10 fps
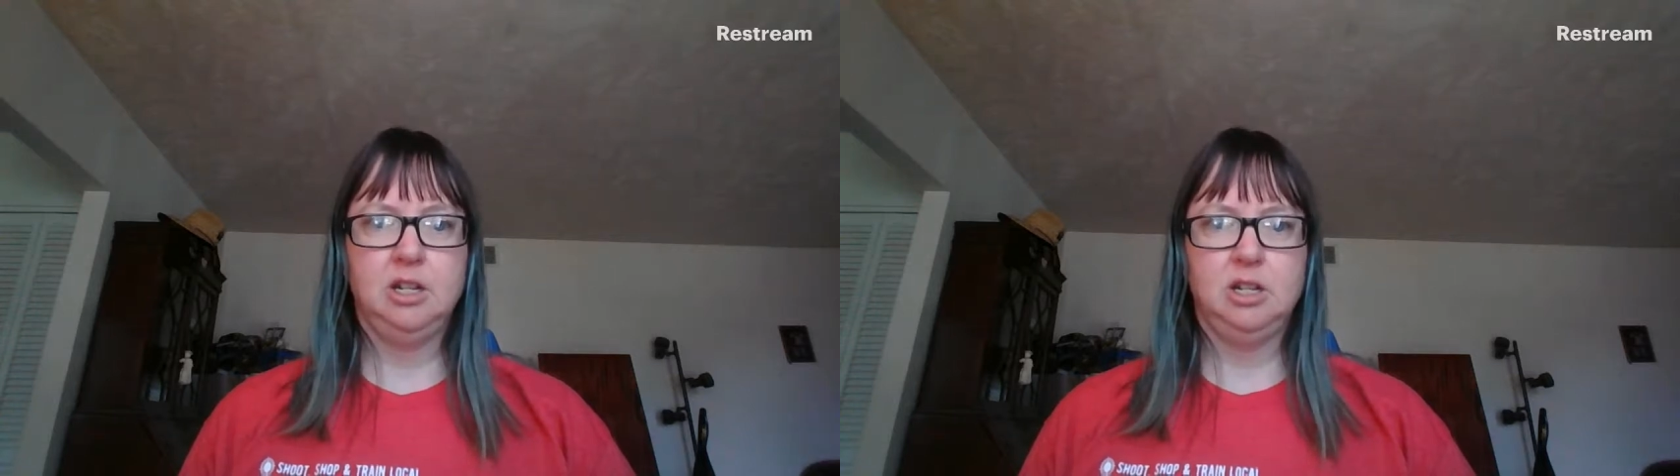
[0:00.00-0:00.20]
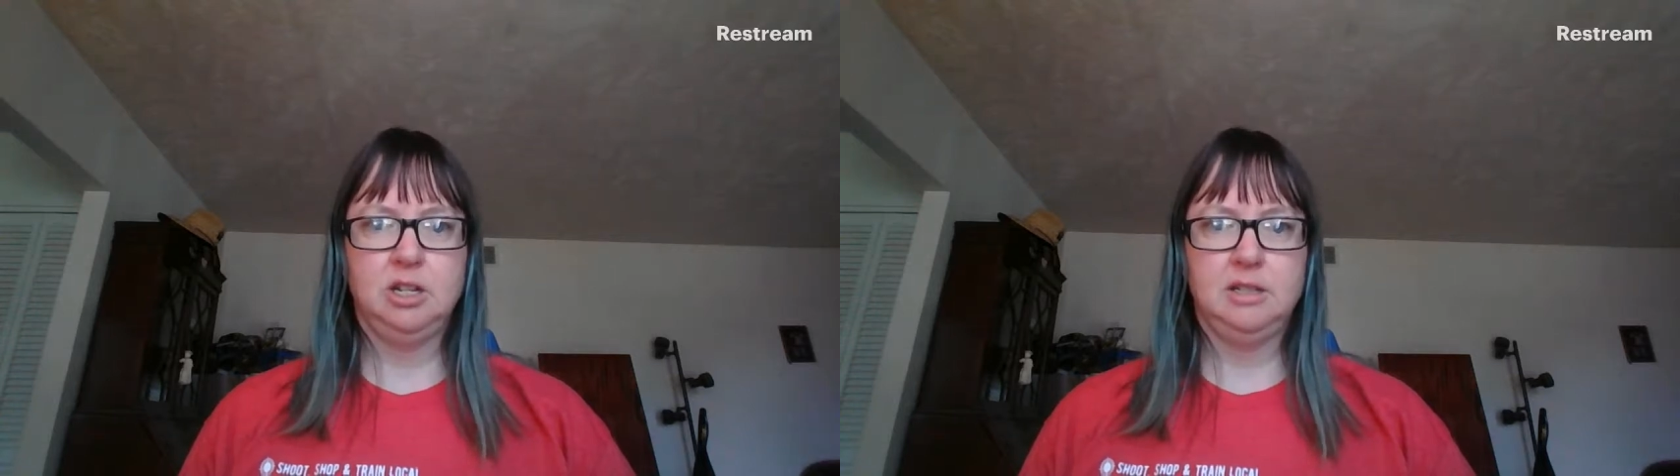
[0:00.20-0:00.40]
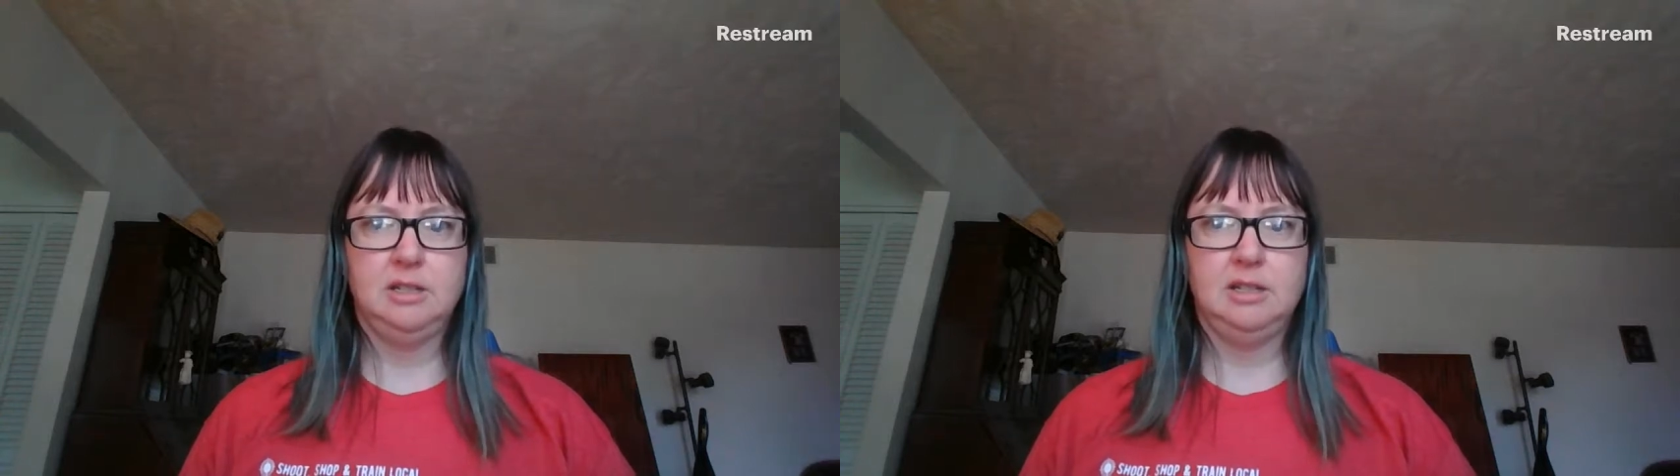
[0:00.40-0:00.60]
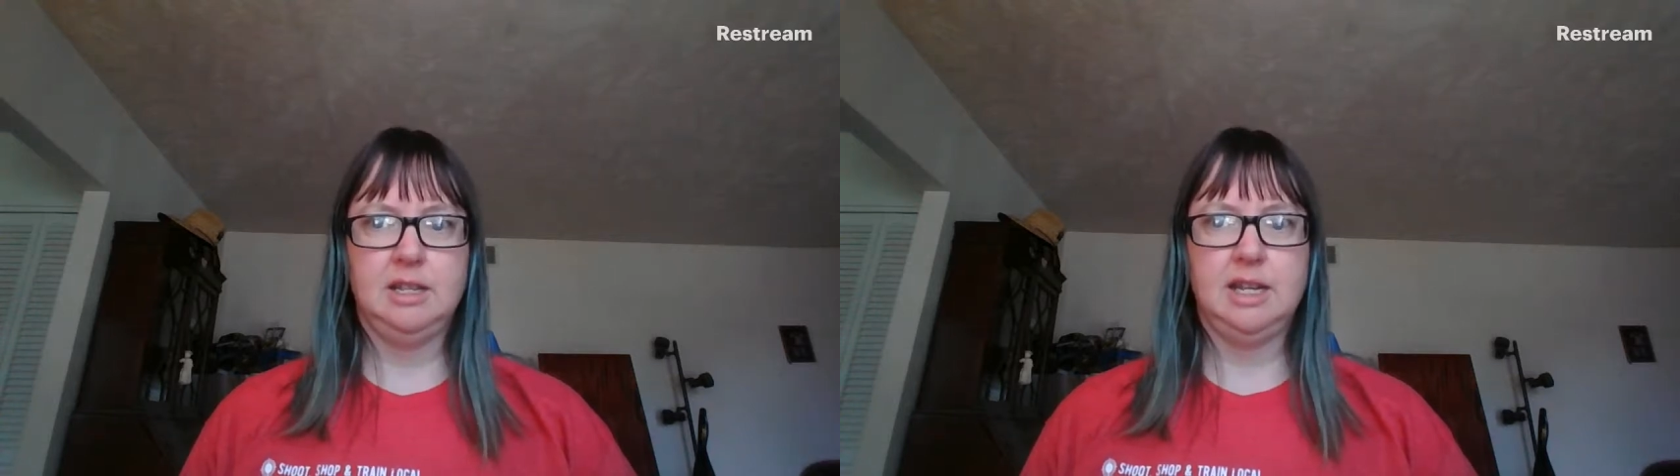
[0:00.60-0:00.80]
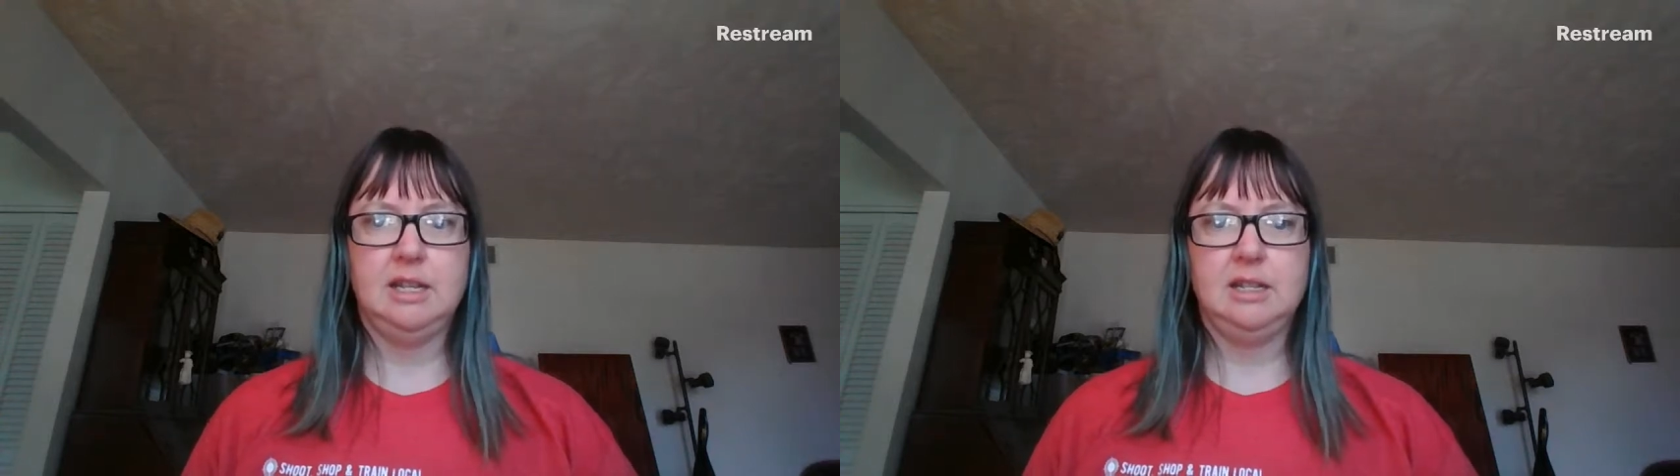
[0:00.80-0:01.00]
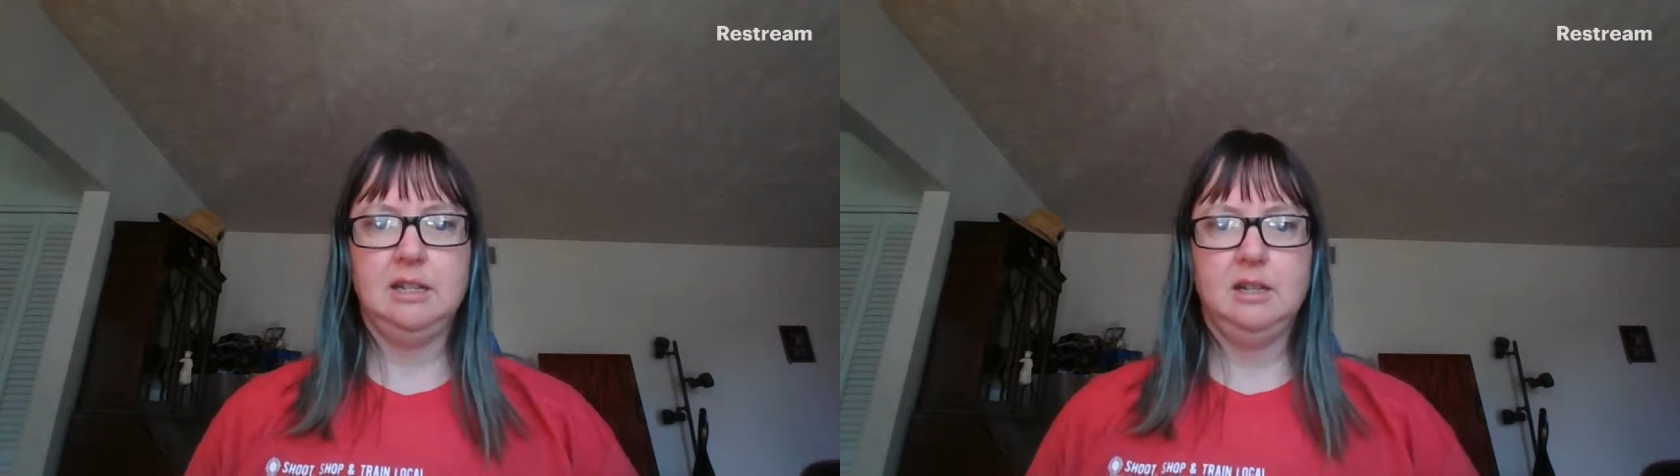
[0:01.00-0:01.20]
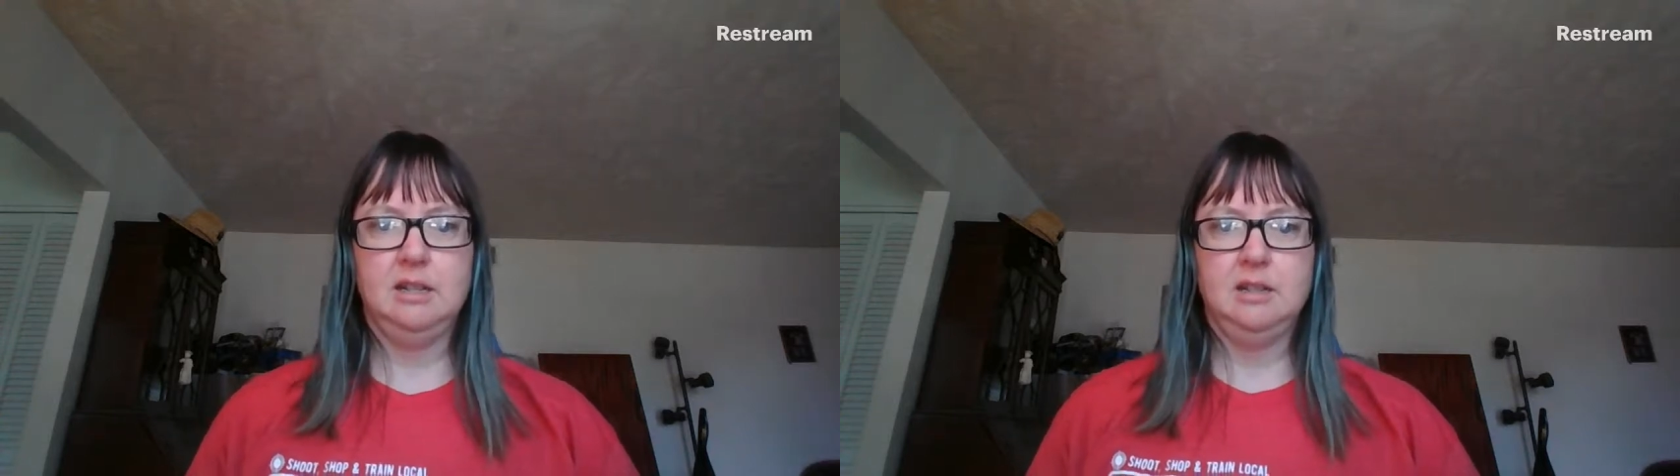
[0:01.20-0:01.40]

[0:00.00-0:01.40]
adjust to that.